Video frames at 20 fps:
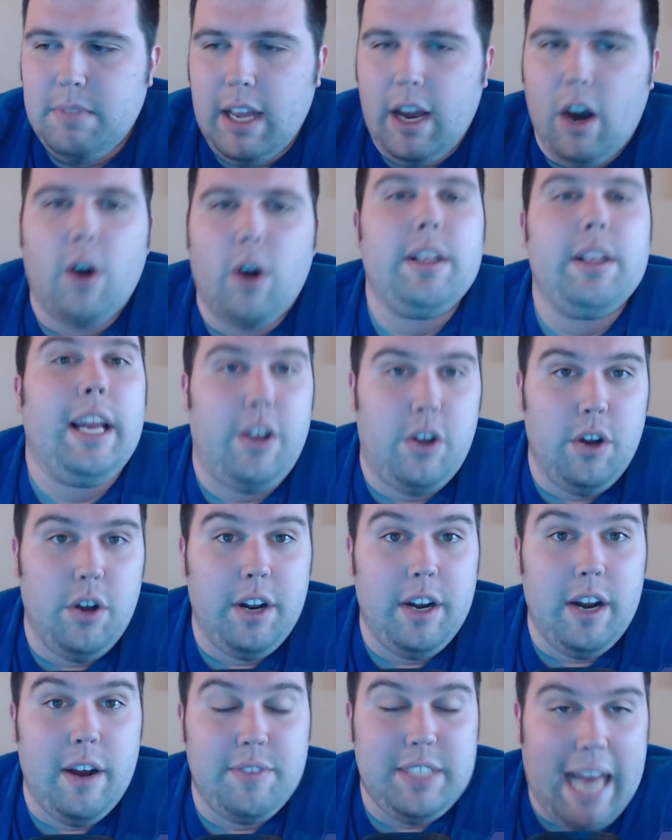are they good
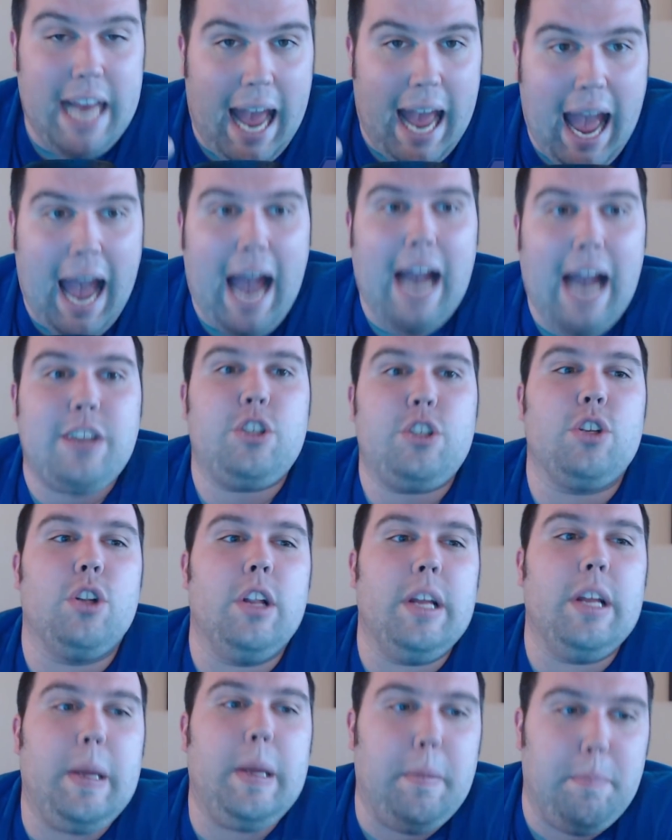enough to
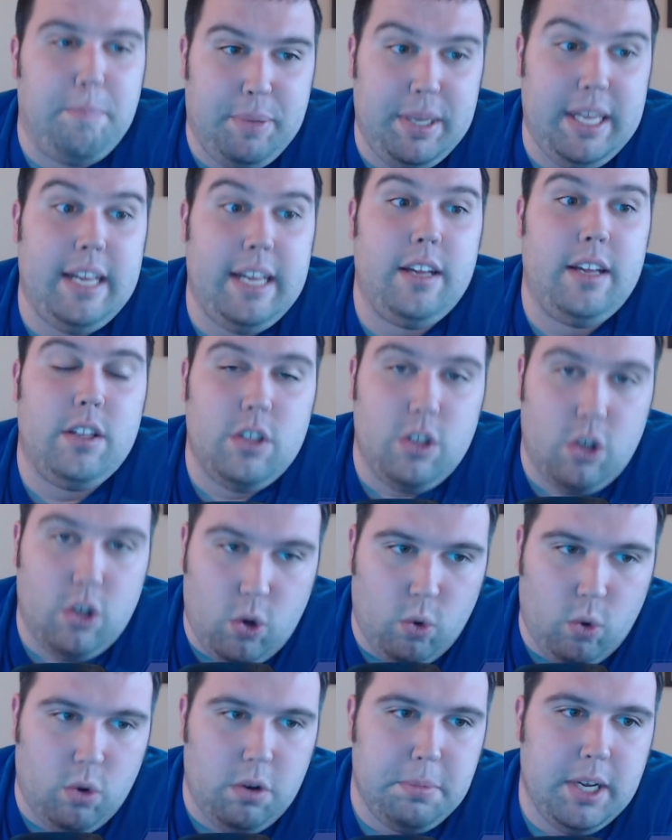actually be the
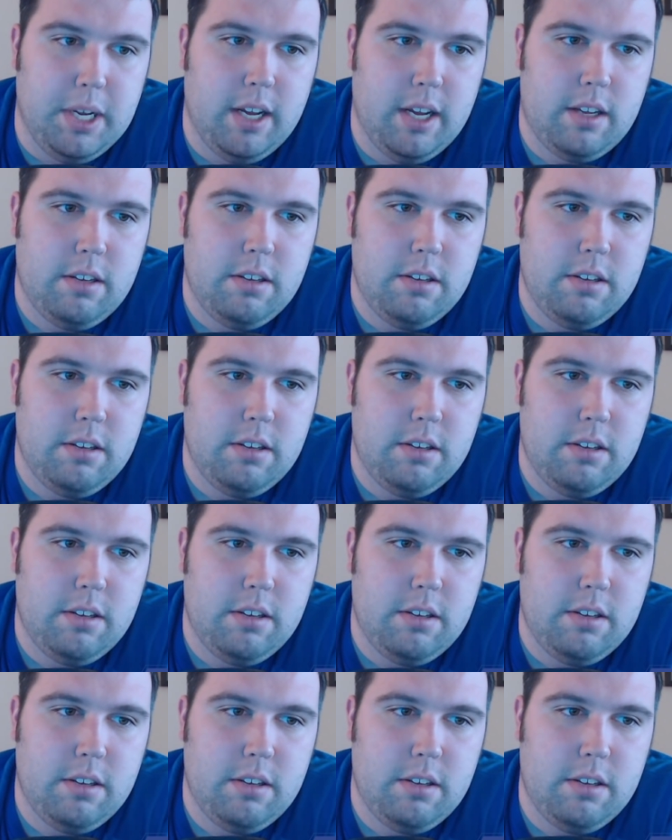quarterback?